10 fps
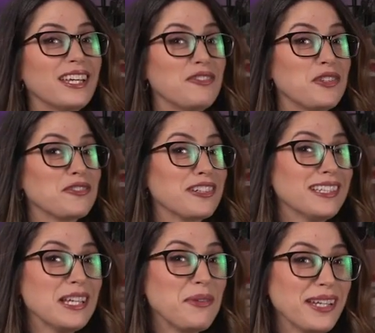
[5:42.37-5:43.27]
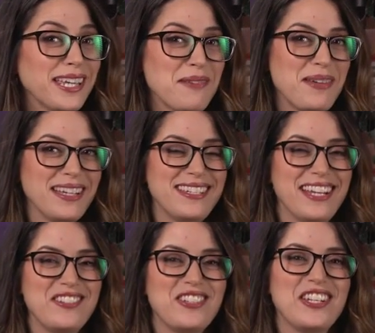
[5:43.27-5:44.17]
If you really want to get my
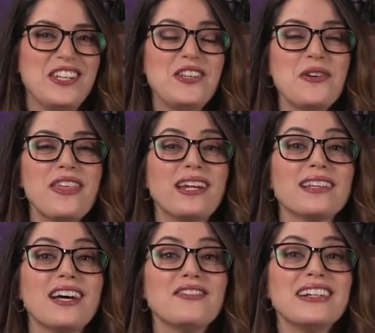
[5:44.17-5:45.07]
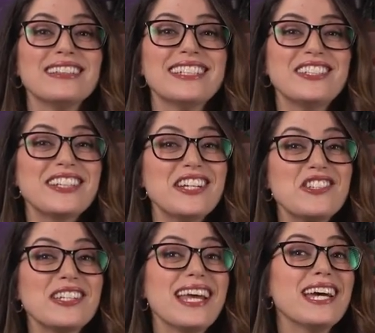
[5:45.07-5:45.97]
attention, know that I love
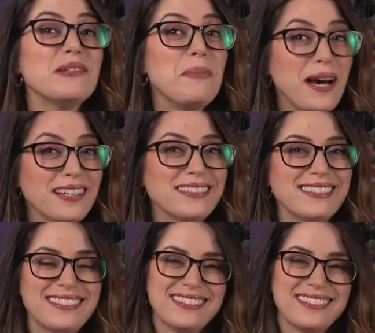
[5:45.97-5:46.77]
alliteration and puns.